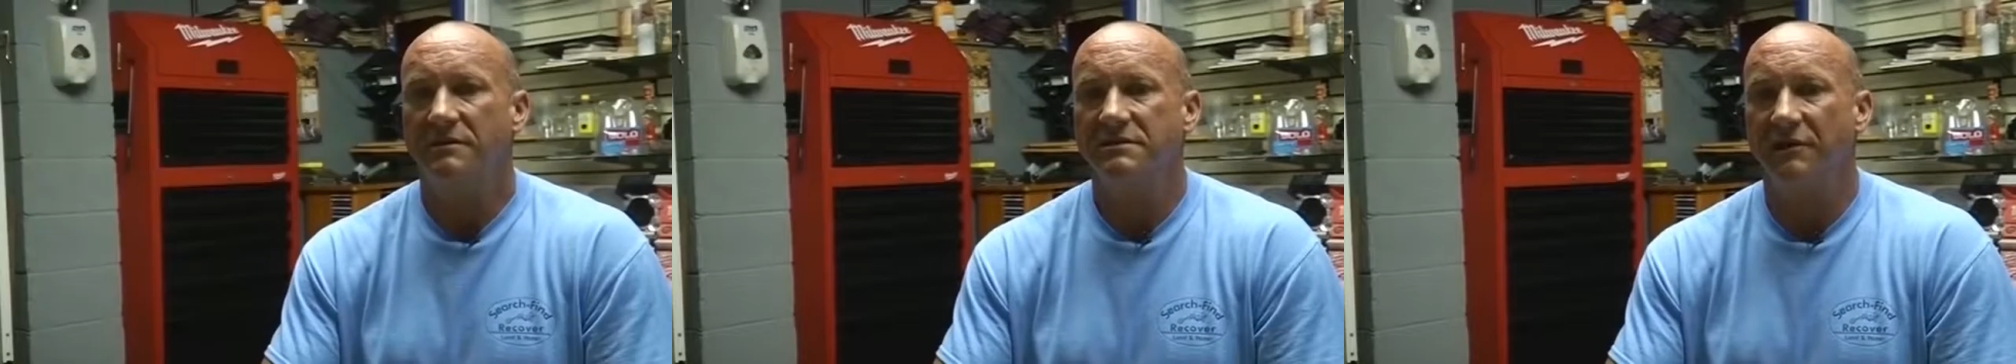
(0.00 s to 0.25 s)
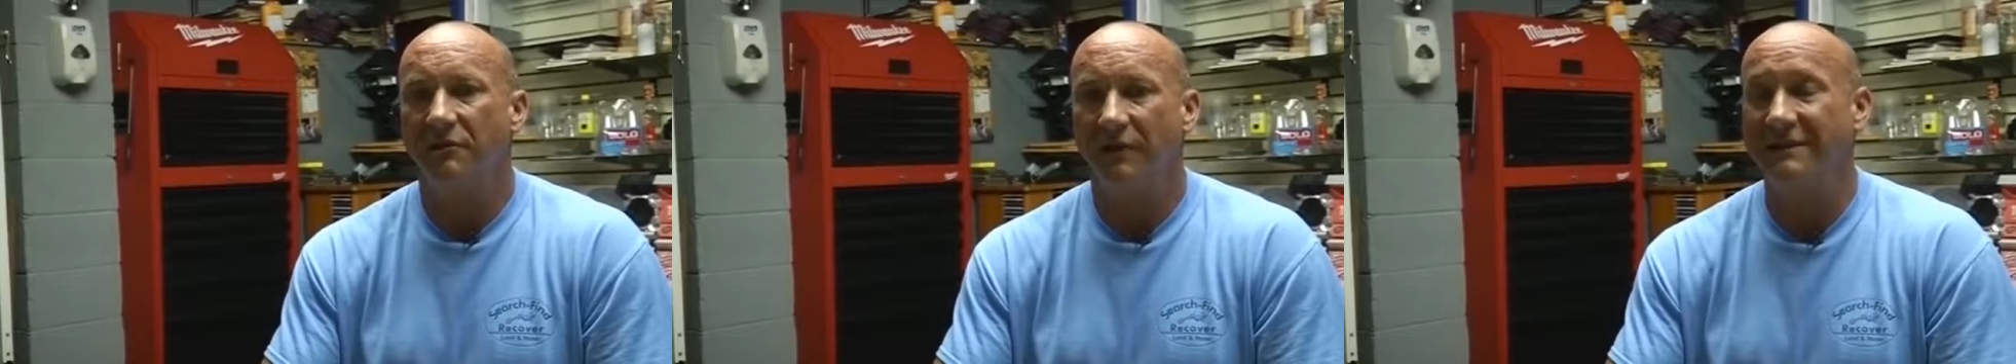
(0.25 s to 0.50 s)

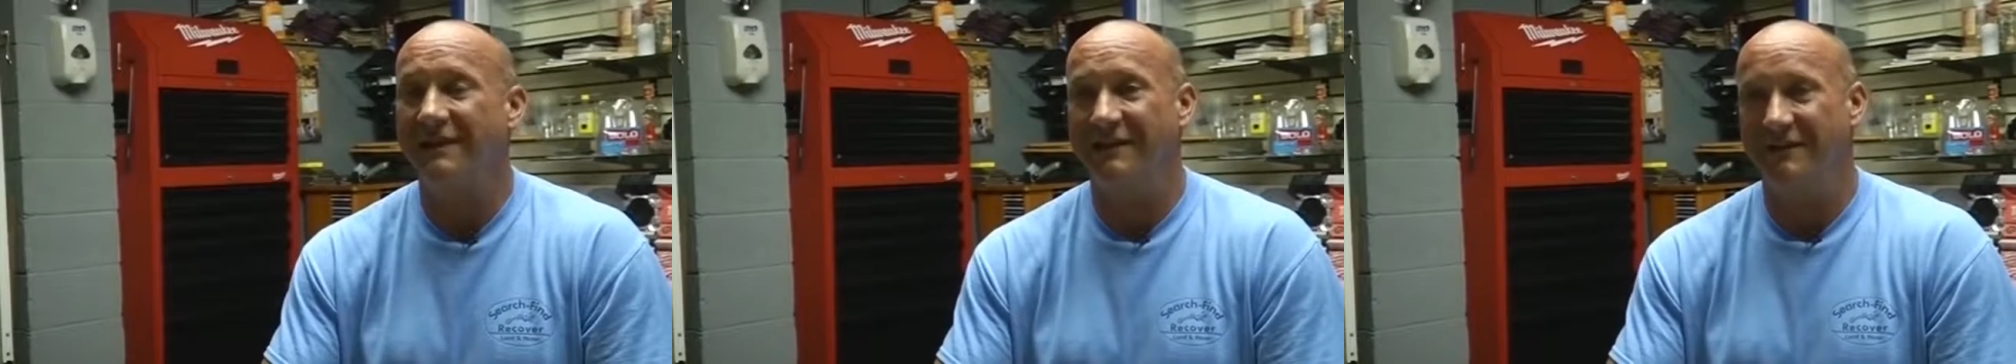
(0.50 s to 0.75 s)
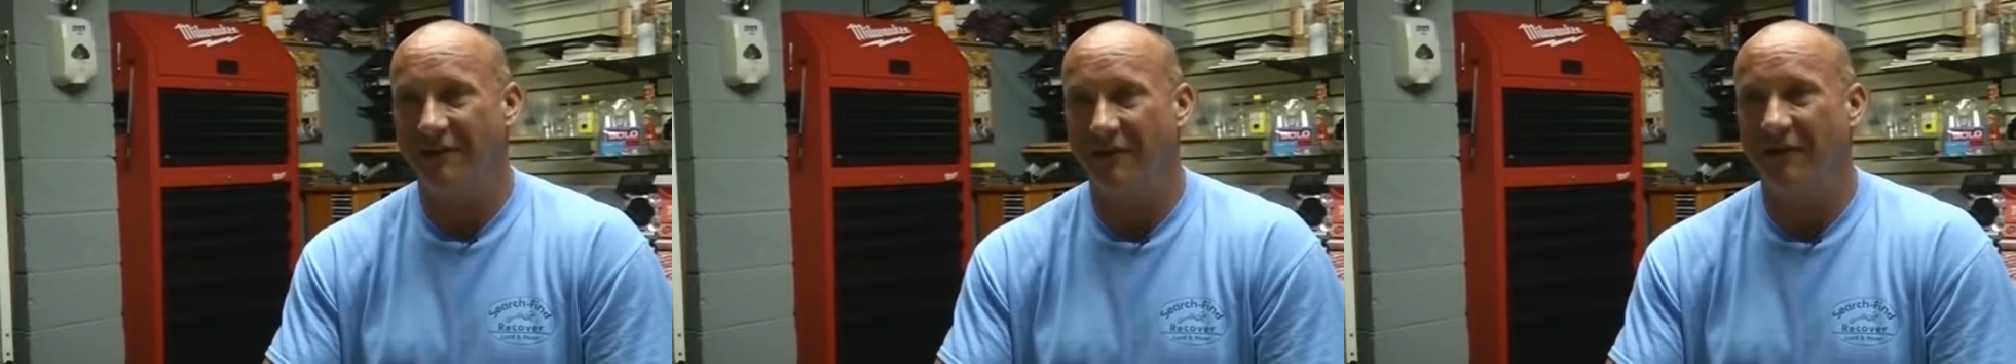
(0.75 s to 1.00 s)
So right then
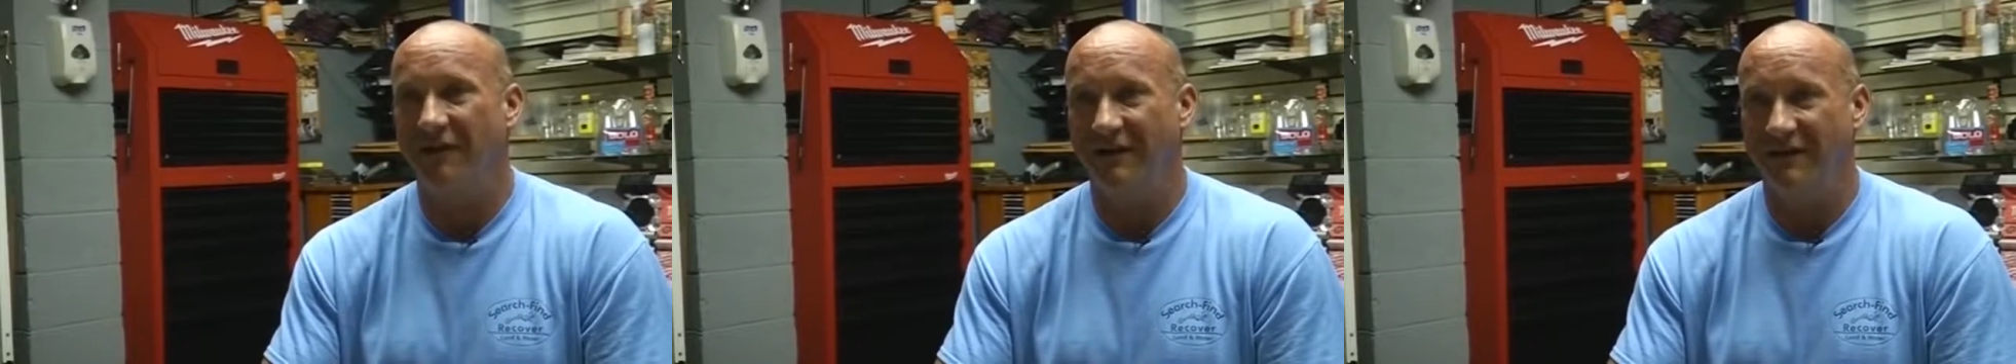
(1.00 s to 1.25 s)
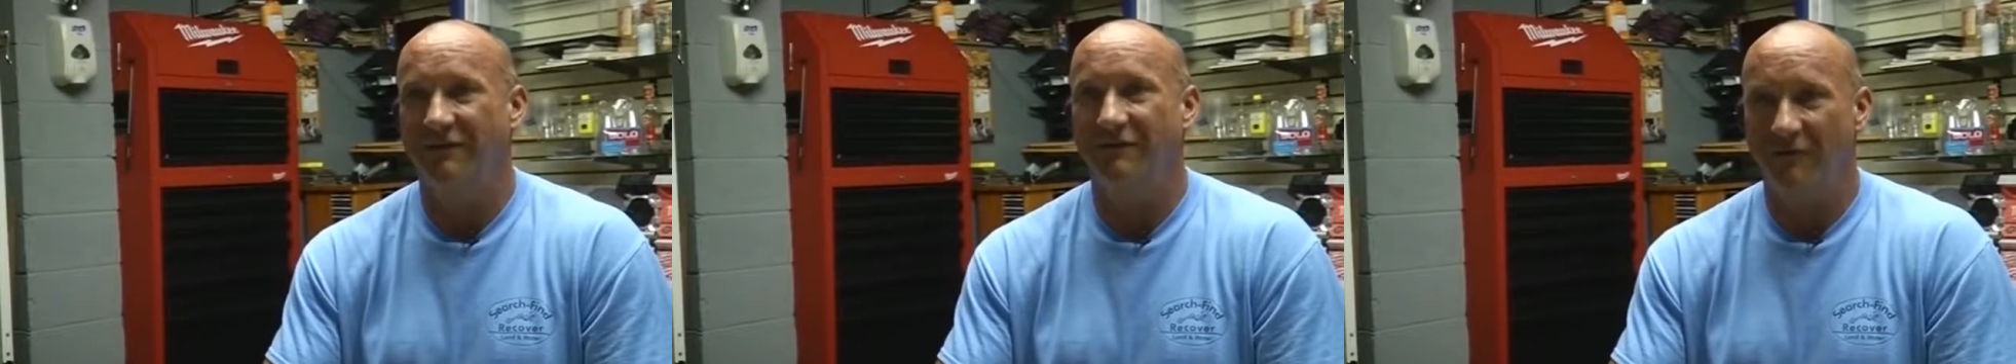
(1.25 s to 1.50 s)
and there, I
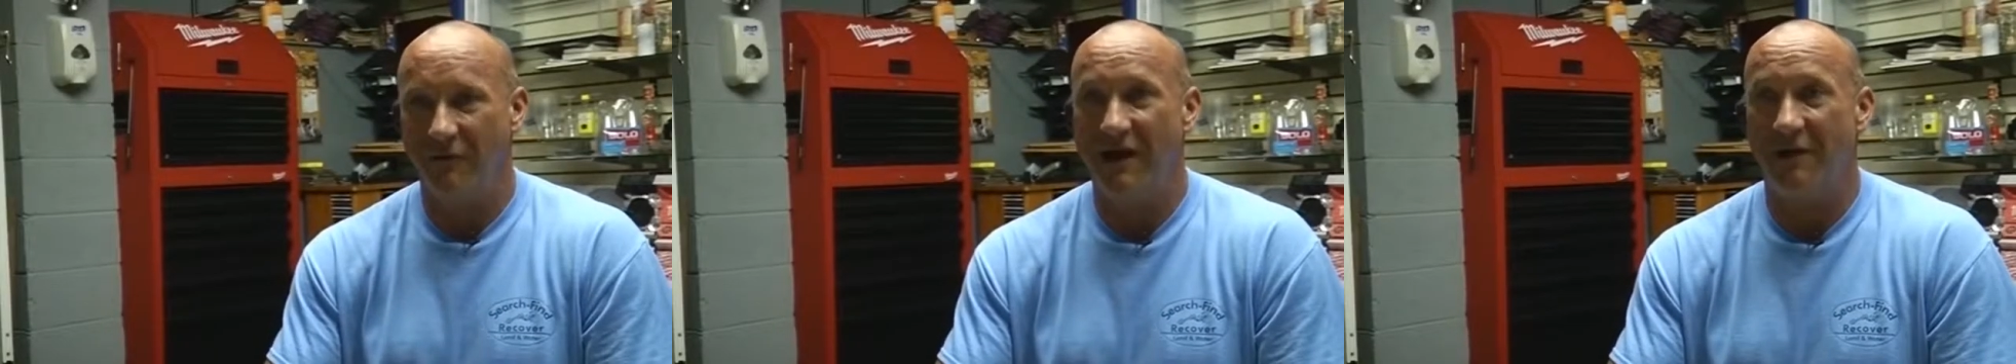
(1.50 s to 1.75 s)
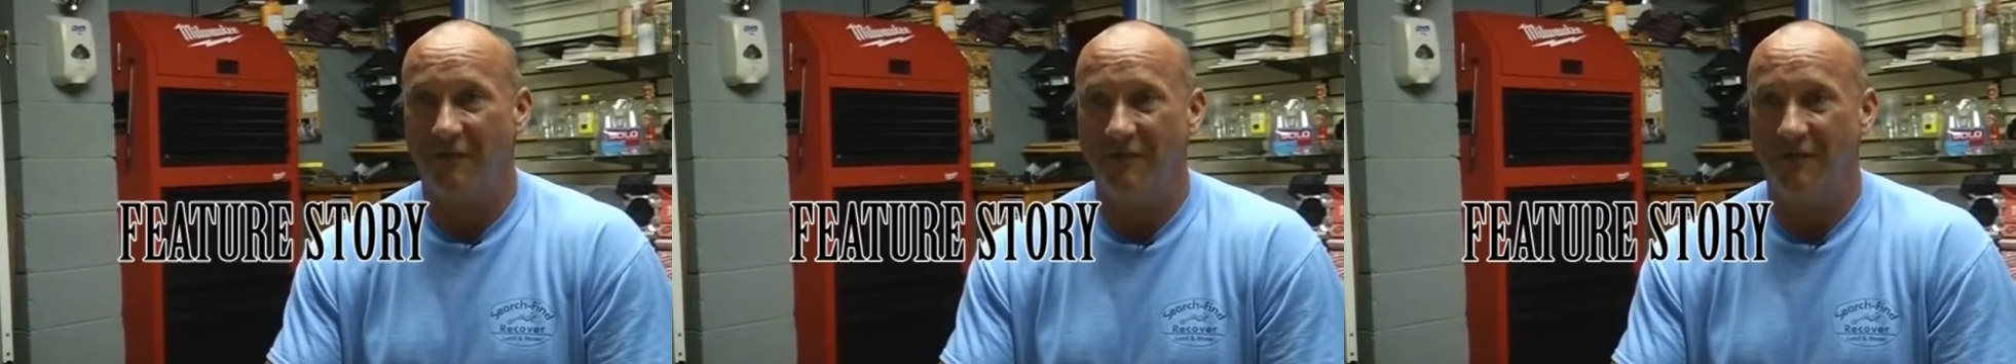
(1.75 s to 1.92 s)
knew, wow,